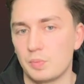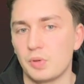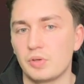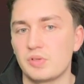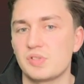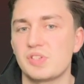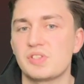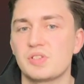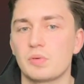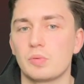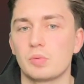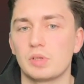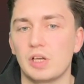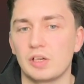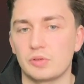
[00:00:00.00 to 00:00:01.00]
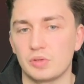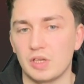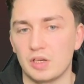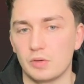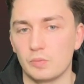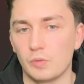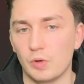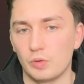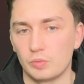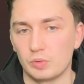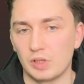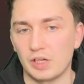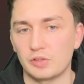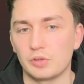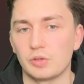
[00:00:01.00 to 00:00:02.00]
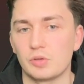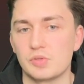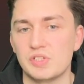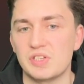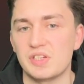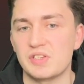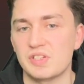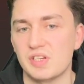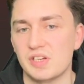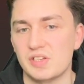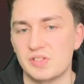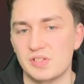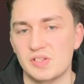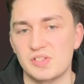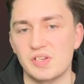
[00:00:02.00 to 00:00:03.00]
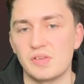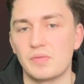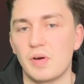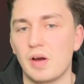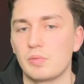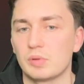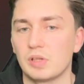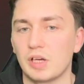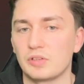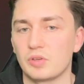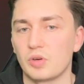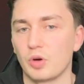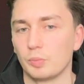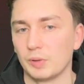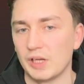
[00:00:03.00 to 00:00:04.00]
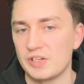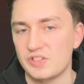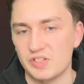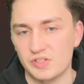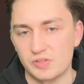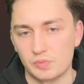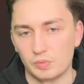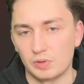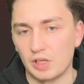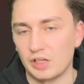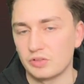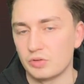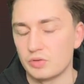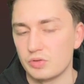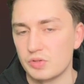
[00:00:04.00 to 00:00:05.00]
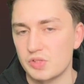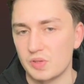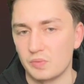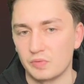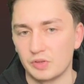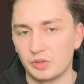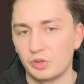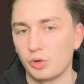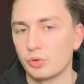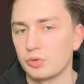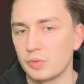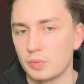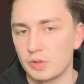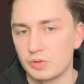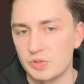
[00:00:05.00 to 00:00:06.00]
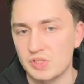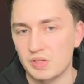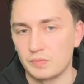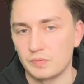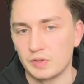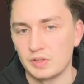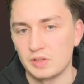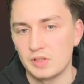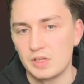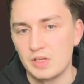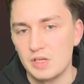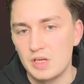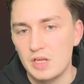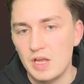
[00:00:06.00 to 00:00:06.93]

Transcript: The pawn on c7 would like to get involved, would like to go c6, c5, would like to go places, would like to do something, contribute to something,